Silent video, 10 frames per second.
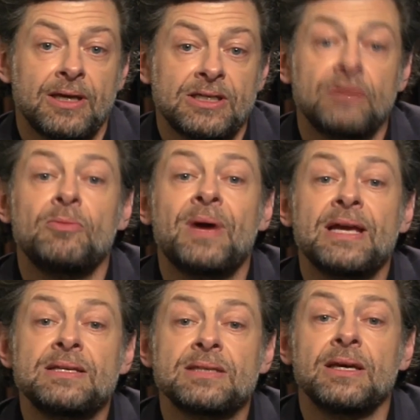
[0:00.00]
She
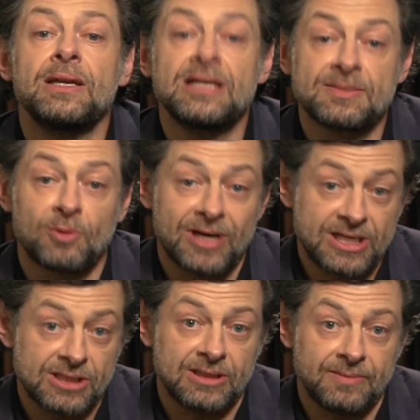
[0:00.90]
remains an
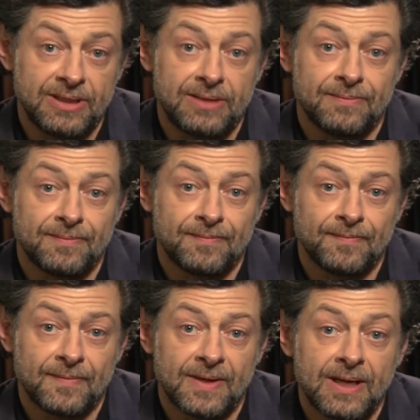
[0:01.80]
inspiration to me.
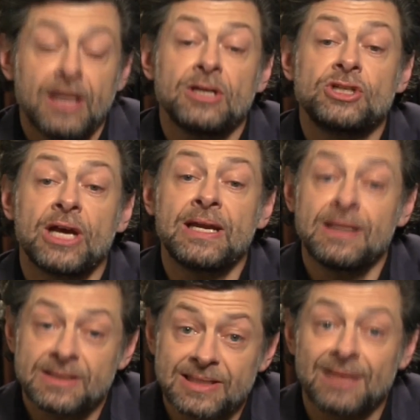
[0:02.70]

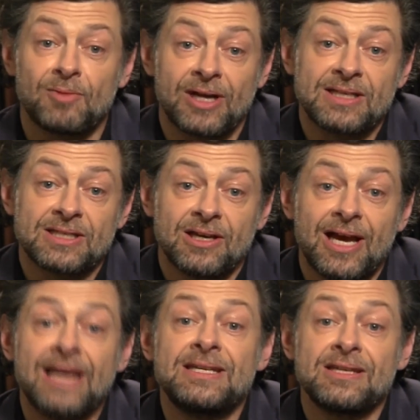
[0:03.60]
Jane celebrates her
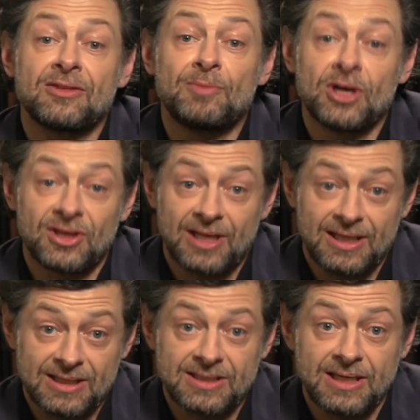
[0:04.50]
80th birthday
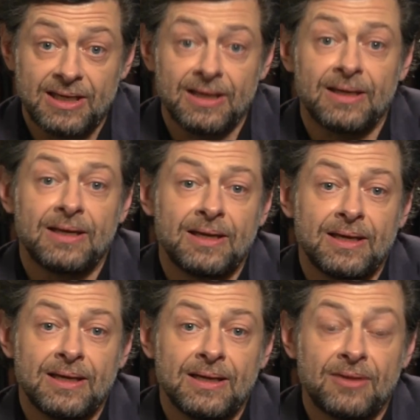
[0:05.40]
this year,
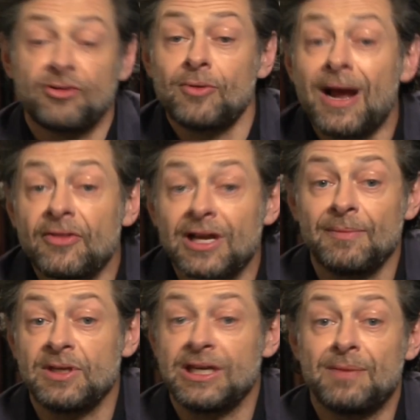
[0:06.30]
and throughout the
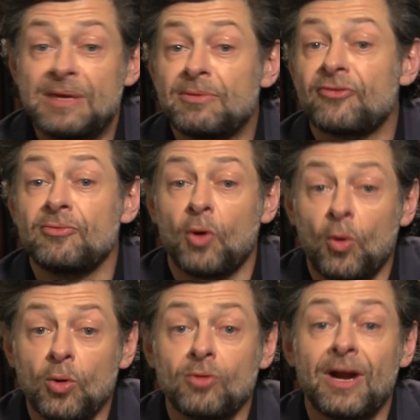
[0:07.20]
coming year, people from
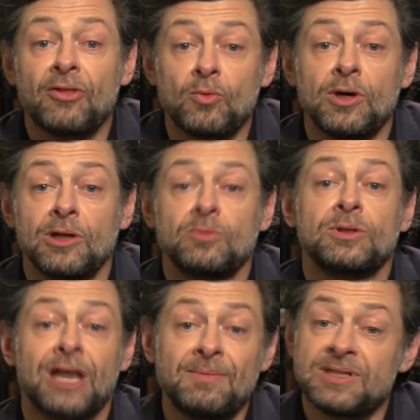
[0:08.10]
all around the world will
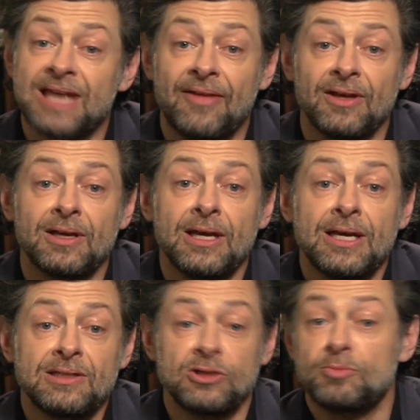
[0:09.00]
come together
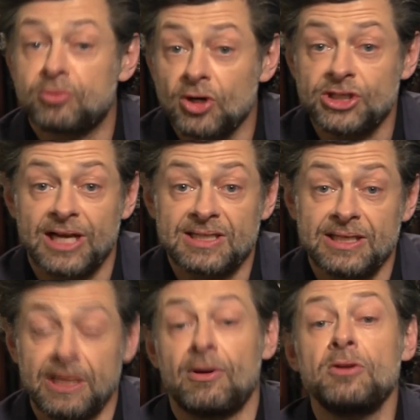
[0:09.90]
to do projects
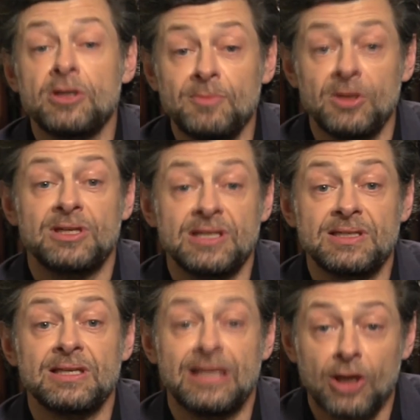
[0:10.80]
in their own
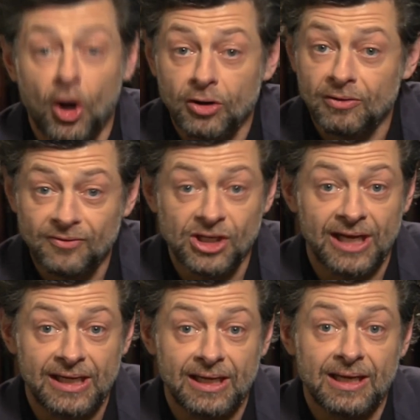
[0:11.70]
communities in honor of
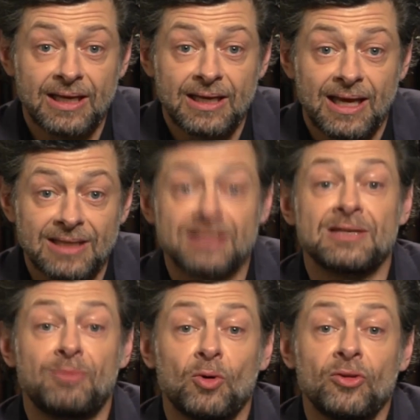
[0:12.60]
Jane and to
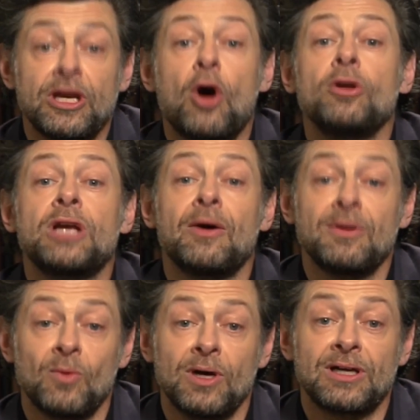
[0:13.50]
support the
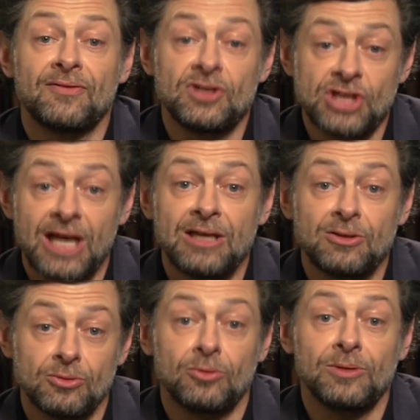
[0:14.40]
ongoing work of the Jane
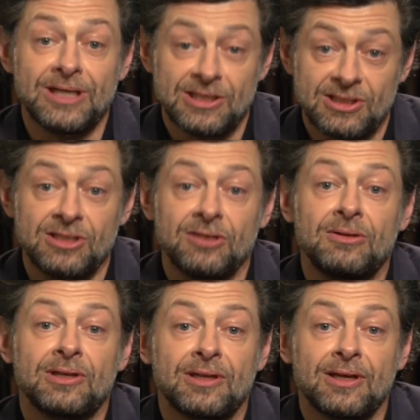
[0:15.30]
Goodall
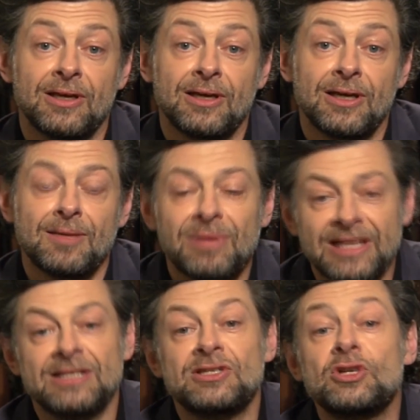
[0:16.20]
Institute.
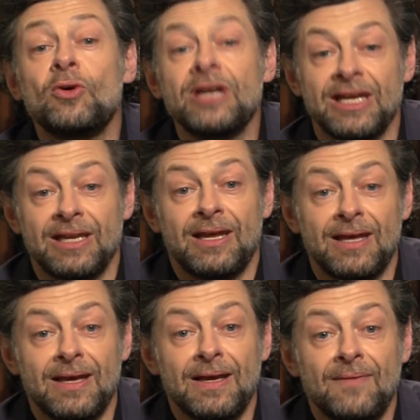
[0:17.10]
Please join in.
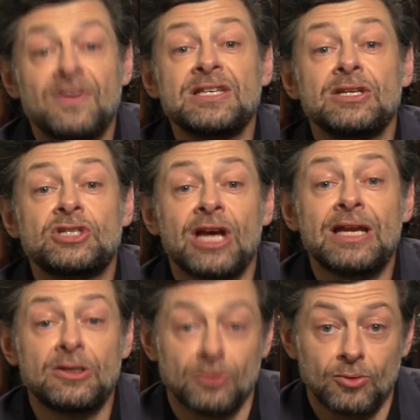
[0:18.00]
Visit
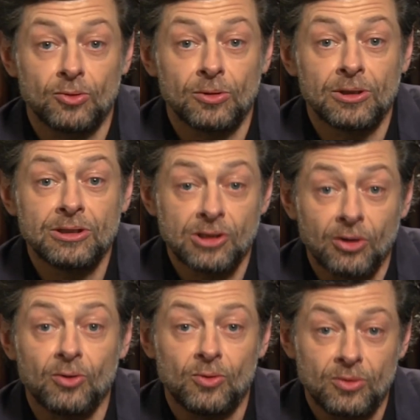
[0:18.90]

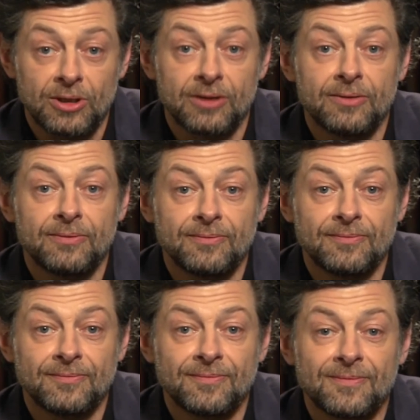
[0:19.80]
janegoodall.org.
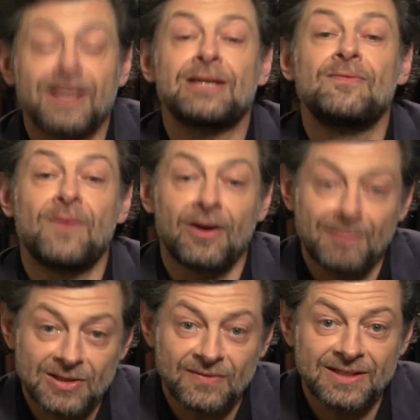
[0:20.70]
Thank you very
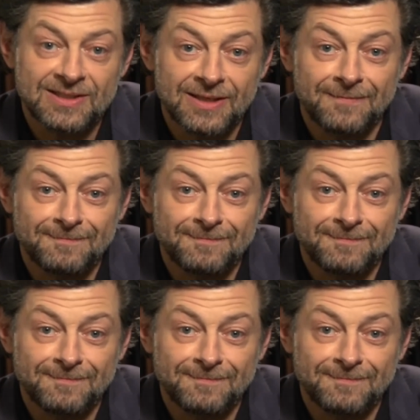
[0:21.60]
much for listening.